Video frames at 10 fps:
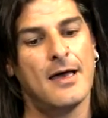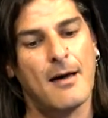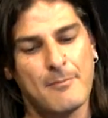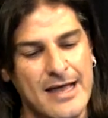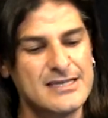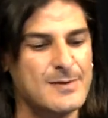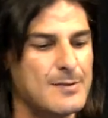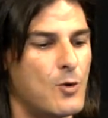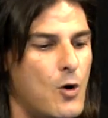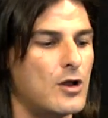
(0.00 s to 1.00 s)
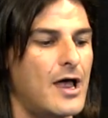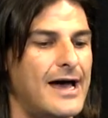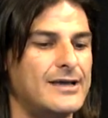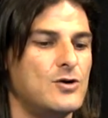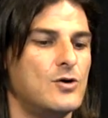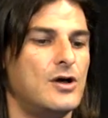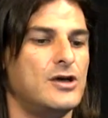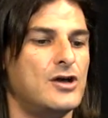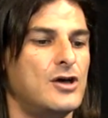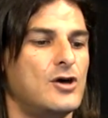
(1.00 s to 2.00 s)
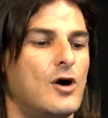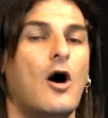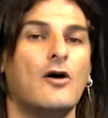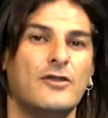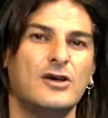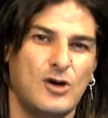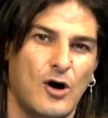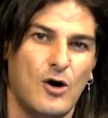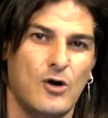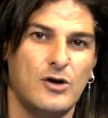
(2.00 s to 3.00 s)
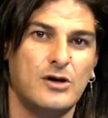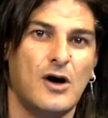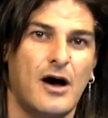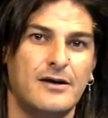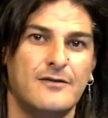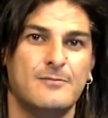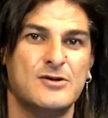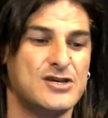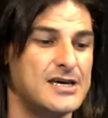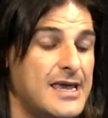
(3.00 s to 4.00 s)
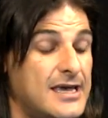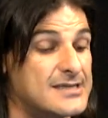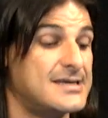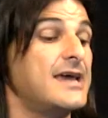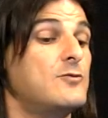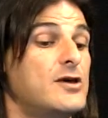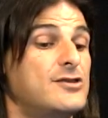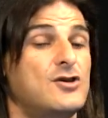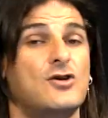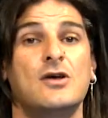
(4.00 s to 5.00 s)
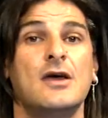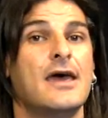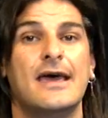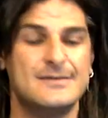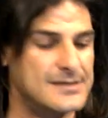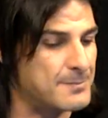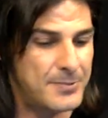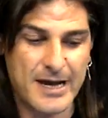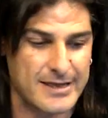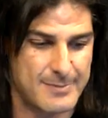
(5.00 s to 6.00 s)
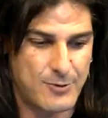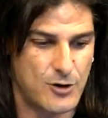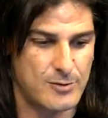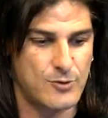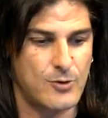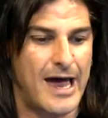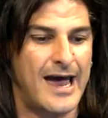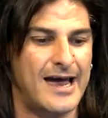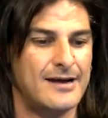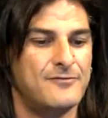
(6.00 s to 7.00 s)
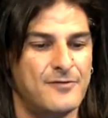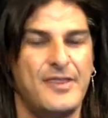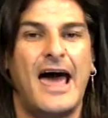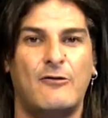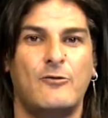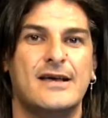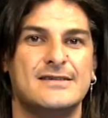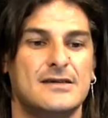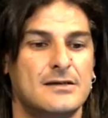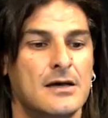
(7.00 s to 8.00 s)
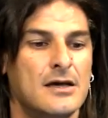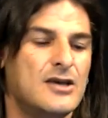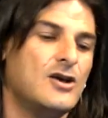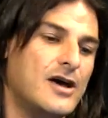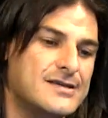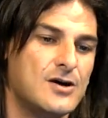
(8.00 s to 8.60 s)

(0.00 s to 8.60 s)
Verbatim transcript: are meant to be more like your, you know, your on-the-go kind of machine that you can take with you, is completely portable, and for that reason, you know, it's